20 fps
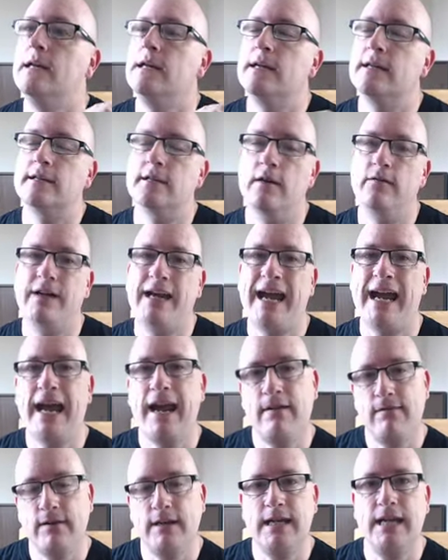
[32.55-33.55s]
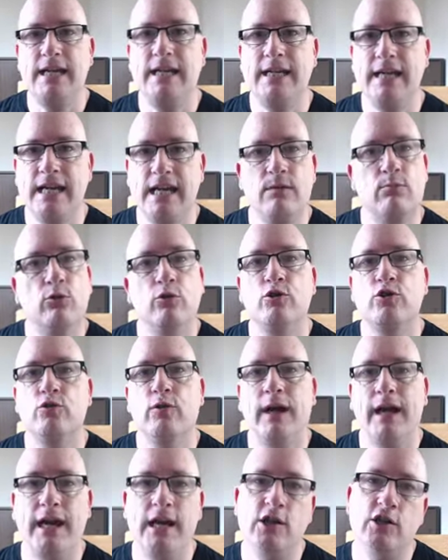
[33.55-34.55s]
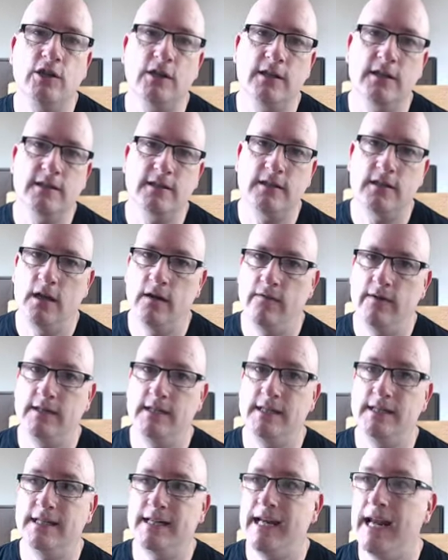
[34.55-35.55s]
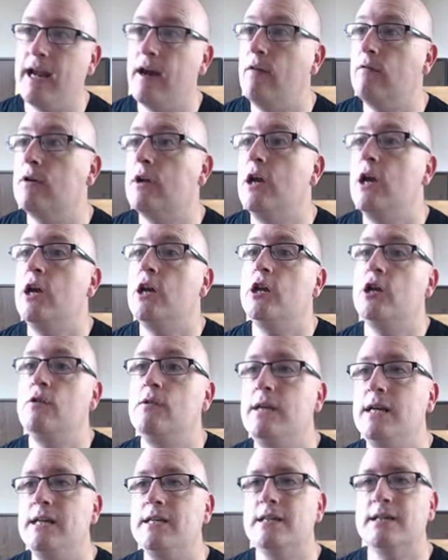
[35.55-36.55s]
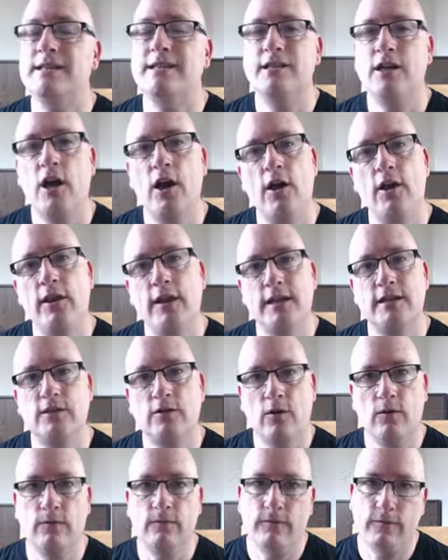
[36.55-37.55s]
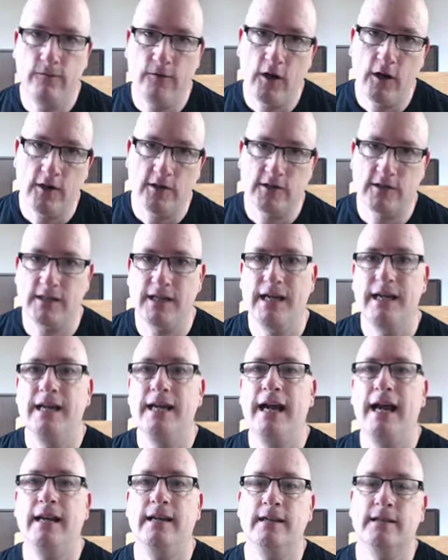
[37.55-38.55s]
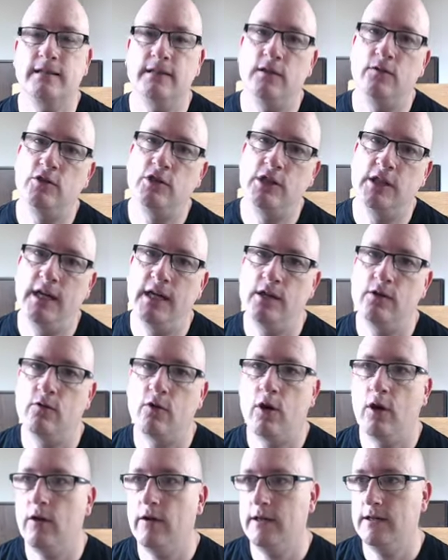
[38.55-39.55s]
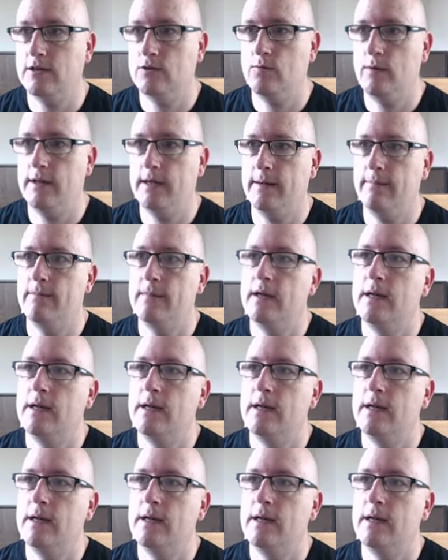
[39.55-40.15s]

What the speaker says: So if you haven't enabled your agent services account, you need to turn this on first and associate your clients with it.